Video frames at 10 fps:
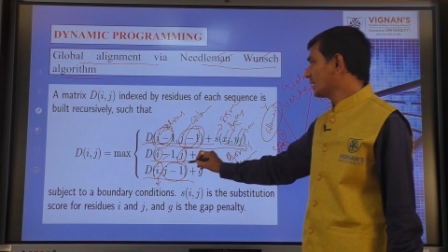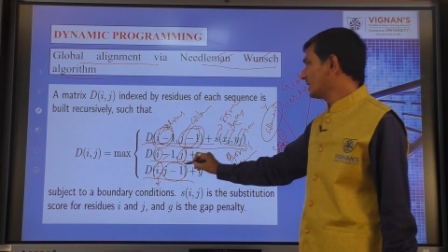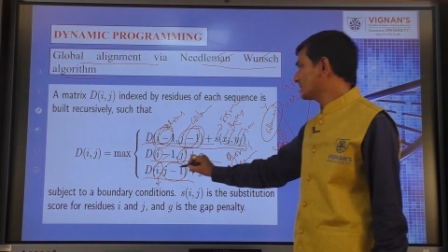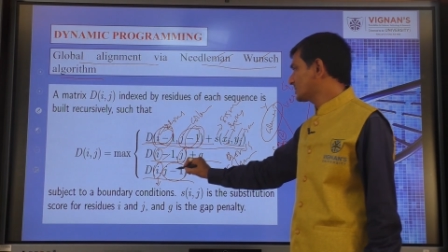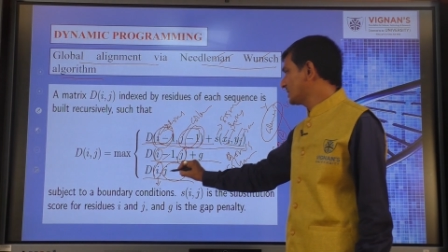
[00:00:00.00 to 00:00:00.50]

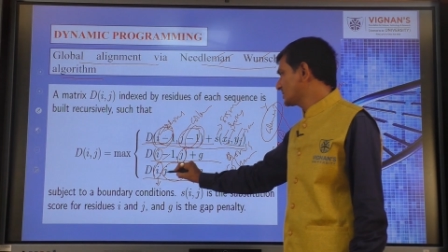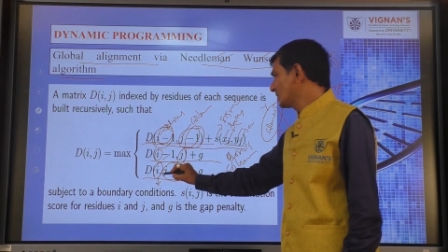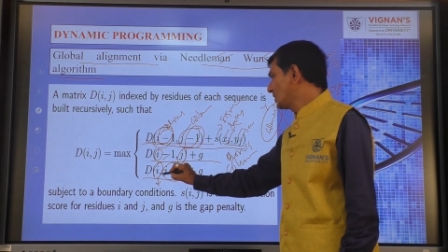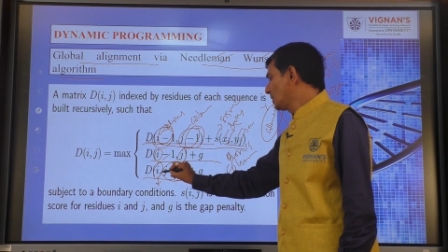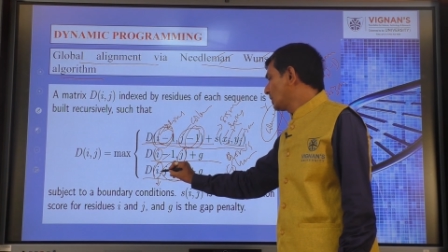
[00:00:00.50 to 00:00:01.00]
condition is
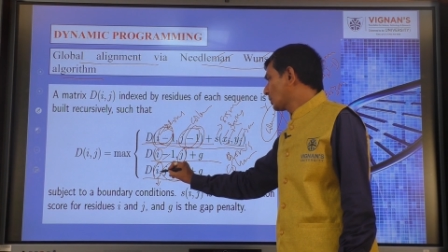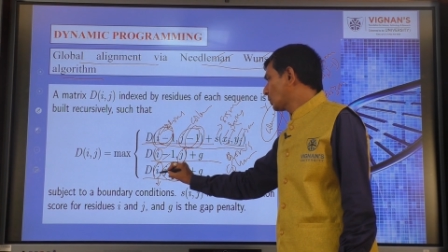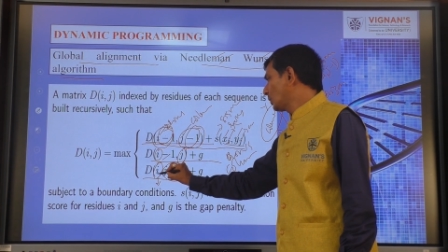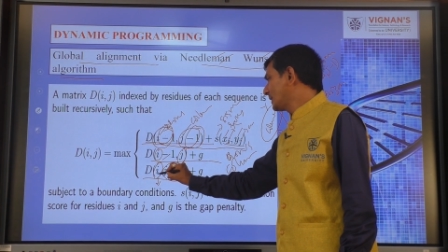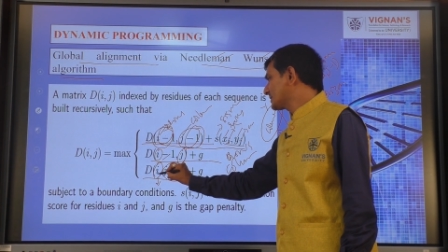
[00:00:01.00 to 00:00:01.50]

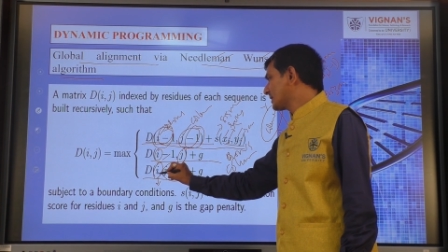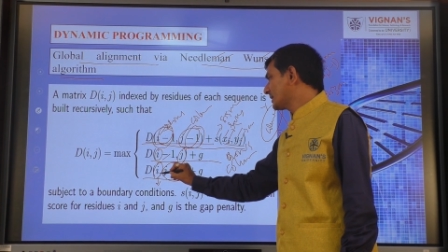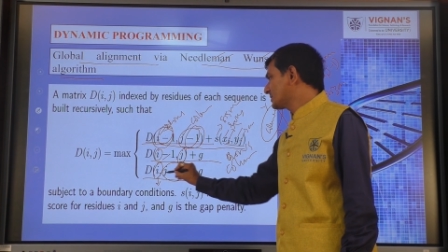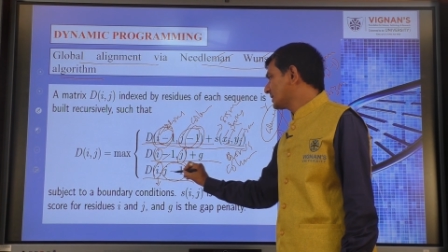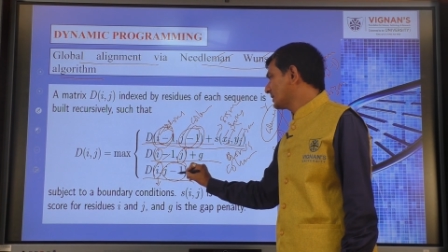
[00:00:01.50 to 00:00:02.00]
row is
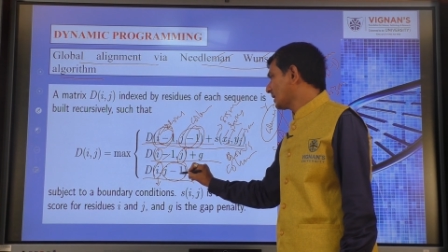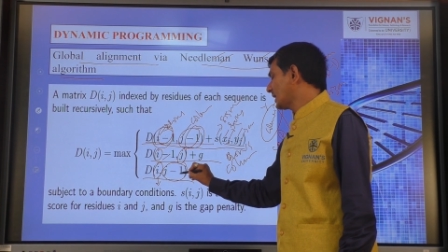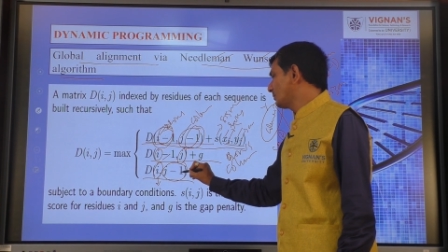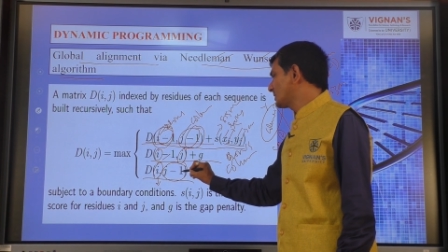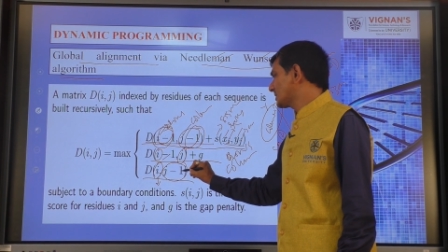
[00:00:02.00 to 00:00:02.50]
constant,
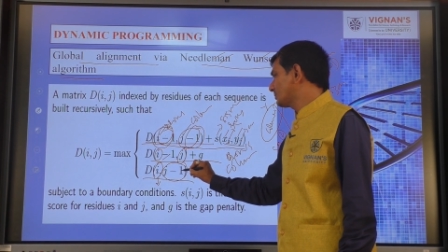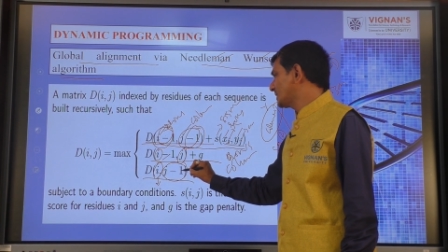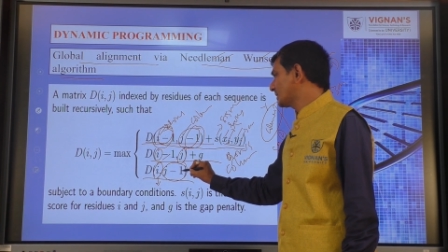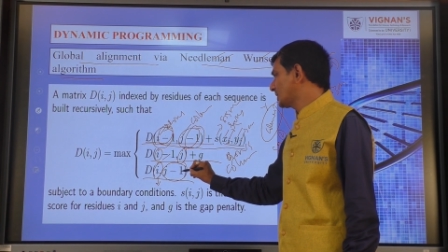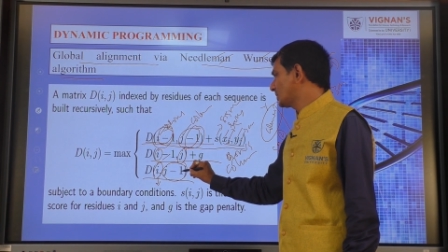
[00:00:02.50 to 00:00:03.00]
column is
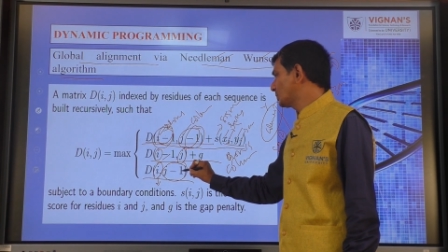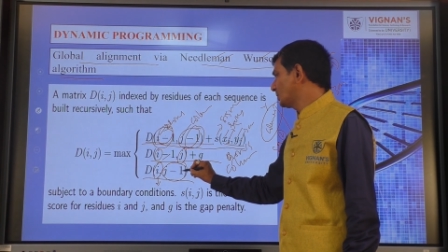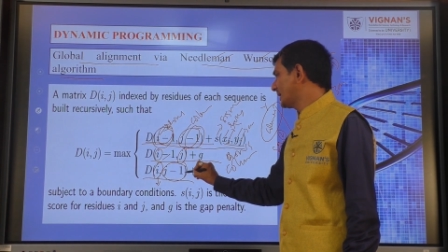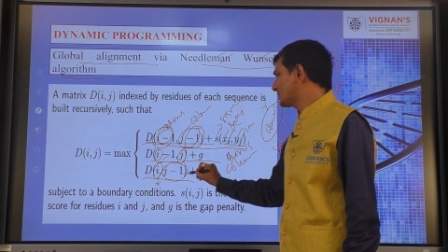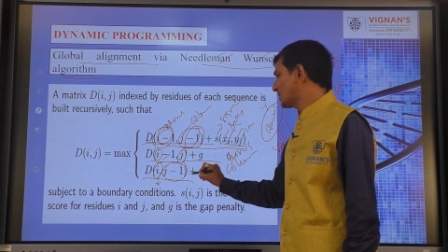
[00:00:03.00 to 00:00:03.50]
subjected to
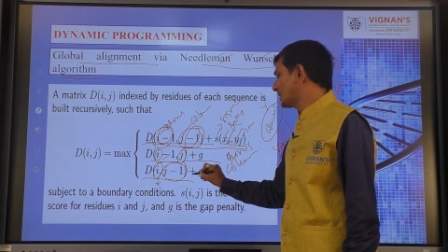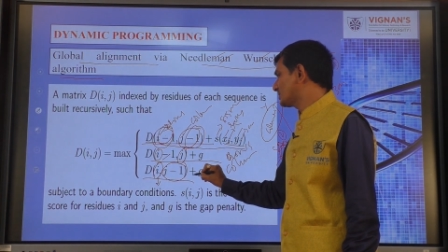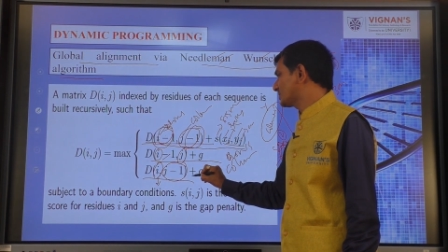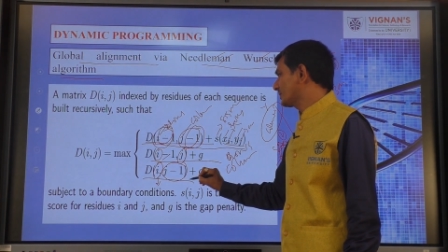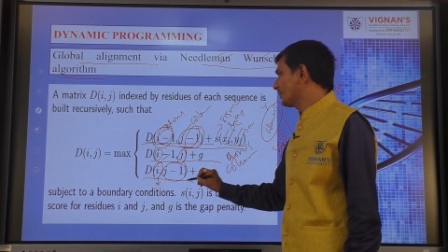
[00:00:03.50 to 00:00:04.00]
a
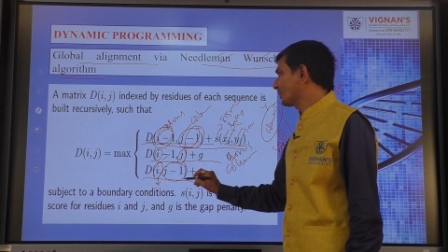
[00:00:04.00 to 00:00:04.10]
change.